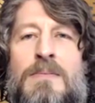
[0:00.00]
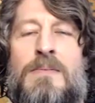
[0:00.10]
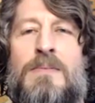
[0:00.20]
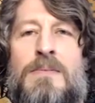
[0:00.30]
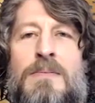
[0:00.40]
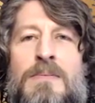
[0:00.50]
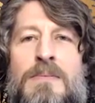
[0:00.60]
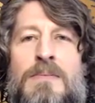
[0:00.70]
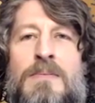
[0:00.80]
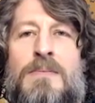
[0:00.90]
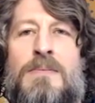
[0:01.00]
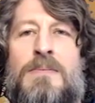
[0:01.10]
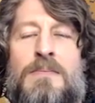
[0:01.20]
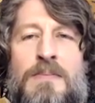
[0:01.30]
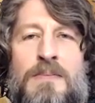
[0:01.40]
that are all very
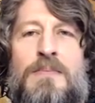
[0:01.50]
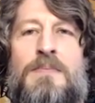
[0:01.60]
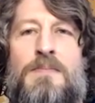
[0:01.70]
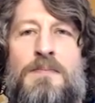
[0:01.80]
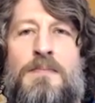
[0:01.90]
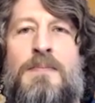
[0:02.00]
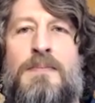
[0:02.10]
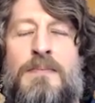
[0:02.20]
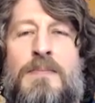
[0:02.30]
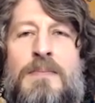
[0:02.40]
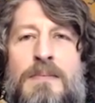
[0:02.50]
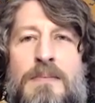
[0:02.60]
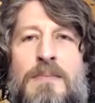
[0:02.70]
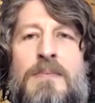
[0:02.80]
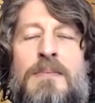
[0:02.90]
much with, you know, in, in a
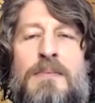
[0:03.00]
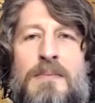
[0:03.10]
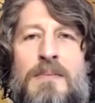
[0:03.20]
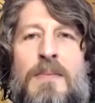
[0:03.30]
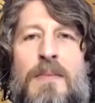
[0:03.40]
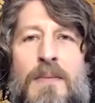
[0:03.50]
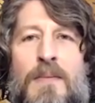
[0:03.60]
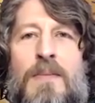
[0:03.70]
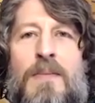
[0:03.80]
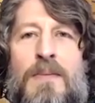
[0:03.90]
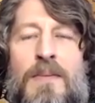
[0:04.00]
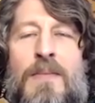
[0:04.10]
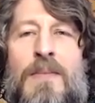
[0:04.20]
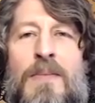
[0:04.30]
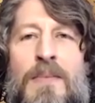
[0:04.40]
mutual goal towards a,
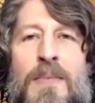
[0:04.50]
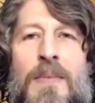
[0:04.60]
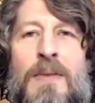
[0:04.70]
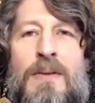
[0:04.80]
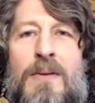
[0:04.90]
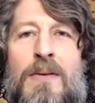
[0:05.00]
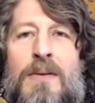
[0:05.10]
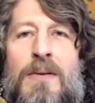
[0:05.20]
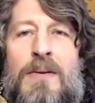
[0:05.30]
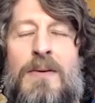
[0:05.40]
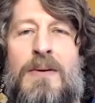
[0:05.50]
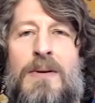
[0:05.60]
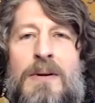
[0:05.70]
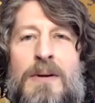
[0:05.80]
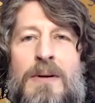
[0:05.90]
towards a better, a better
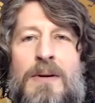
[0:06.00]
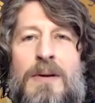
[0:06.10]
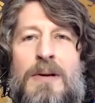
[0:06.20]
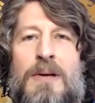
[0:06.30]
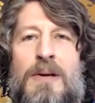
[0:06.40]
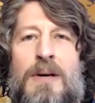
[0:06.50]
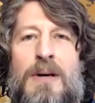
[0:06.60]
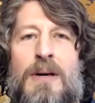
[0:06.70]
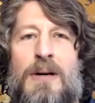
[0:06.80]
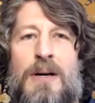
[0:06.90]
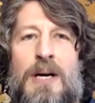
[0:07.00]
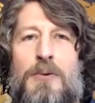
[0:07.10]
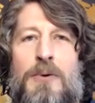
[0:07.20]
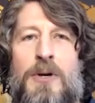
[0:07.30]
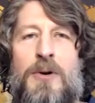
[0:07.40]
future, I would say. I
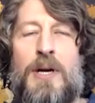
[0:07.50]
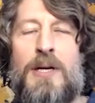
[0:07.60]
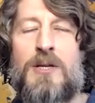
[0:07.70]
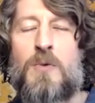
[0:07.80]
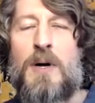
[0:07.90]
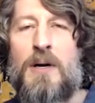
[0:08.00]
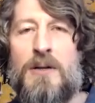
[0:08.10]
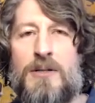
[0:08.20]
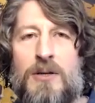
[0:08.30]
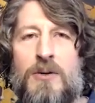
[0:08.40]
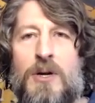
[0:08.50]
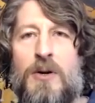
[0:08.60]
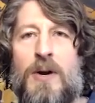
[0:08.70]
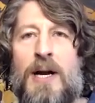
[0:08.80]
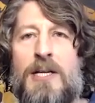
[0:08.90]
would agree as well. So
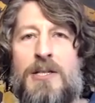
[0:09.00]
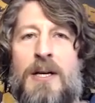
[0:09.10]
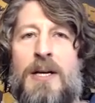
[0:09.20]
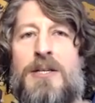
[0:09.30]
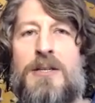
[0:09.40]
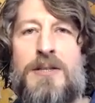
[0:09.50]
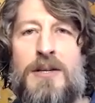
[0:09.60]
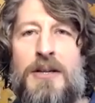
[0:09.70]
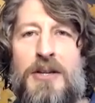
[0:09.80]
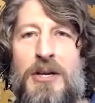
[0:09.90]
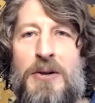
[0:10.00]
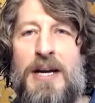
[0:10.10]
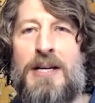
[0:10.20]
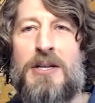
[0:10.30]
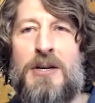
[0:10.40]
congratulations on the
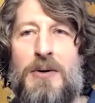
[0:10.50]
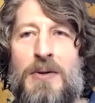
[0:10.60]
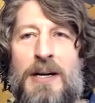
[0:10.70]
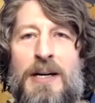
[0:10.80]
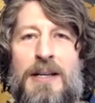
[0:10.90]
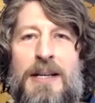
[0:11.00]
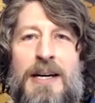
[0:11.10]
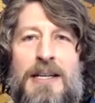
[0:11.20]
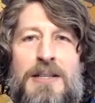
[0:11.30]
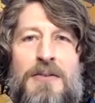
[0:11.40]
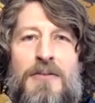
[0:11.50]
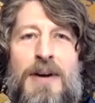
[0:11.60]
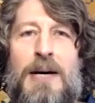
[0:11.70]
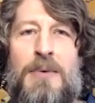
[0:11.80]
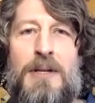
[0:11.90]
UNESCO. That, that's a
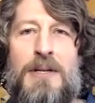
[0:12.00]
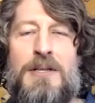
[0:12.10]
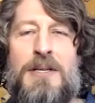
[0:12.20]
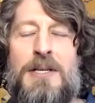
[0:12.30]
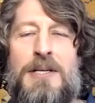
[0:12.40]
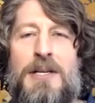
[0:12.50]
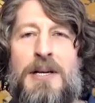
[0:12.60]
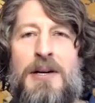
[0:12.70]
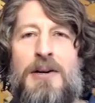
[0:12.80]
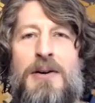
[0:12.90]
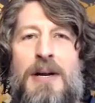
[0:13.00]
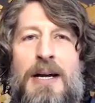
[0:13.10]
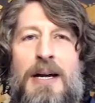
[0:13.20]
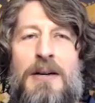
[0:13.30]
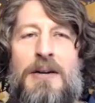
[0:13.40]
fabulous thing to hear.
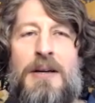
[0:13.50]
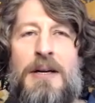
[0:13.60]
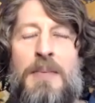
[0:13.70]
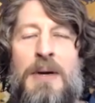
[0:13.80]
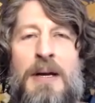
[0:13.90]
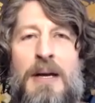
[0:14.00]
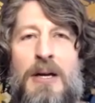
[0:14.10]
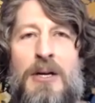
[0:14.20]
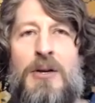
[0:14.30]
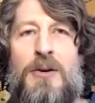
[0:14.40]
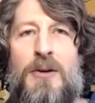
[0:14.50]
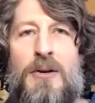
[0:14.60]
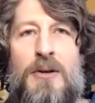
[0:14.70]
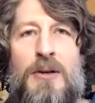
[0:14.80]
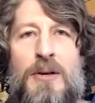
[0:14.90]
And um, you,
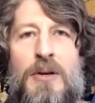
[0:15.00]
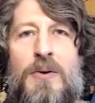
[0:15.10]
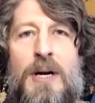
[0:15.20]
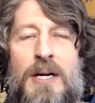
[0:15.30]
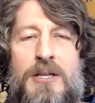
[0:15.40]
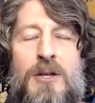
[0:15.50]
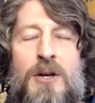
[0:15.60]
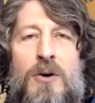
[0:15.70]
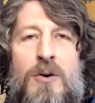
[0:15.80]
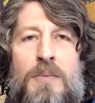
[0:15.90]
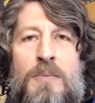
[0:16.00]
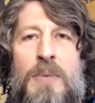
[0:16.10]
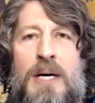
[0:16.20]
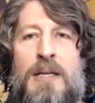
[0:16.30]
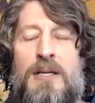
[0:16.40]
you guys know, and
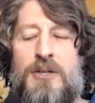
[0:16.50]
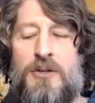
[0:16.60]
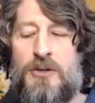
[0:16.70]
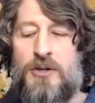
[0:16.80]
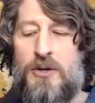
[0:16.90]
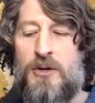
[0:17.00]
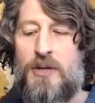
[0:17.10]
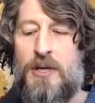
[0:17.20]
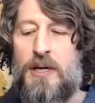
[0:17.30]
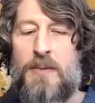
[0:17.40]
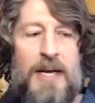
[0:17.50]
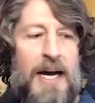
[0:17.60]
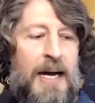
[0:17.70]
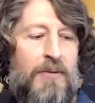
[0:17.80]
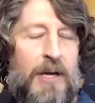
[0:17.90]
my listeners know, that I'm an
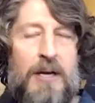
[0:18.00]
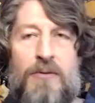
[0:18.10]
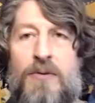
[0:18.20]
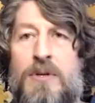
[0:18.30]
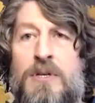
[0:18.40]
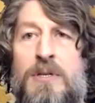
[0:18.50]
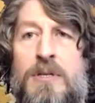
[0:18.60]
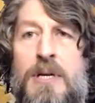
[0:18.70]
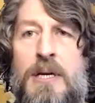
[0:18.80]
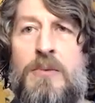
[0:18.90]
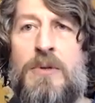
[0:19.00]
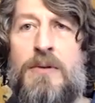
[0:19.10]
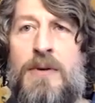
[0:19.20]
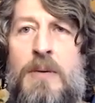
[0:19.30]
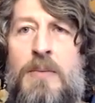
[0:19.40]
advocate for the Sustainable
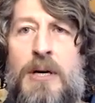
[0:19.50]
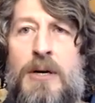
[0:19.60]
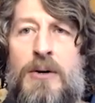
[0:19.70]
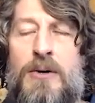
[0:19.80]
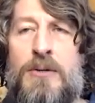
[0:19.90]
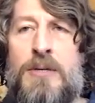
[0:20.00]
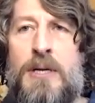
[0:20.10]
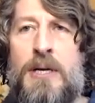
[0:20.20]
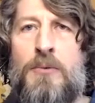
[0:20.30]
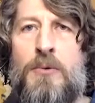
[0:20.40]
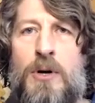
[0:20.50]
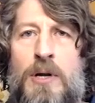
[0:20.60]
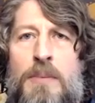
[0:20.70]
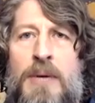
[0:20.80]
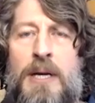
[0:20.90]
Development Goals, and I work
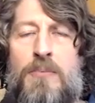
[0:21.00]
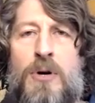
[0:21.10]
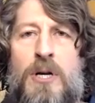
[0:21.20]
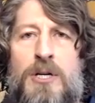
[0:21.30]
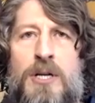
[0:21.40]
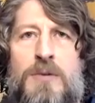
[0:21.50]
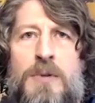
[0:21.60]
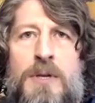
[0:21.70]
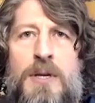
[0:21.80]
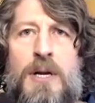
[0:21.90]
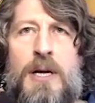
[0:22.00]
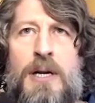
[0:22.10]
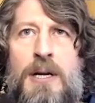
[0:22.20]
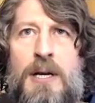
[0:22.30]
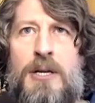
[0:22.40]
on many projects with the
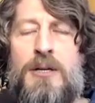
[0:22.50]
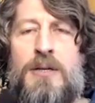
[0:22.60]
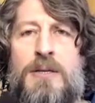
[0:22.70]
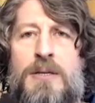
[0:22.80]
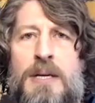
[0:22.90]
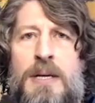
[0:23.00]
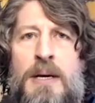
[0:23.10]
United Nations, and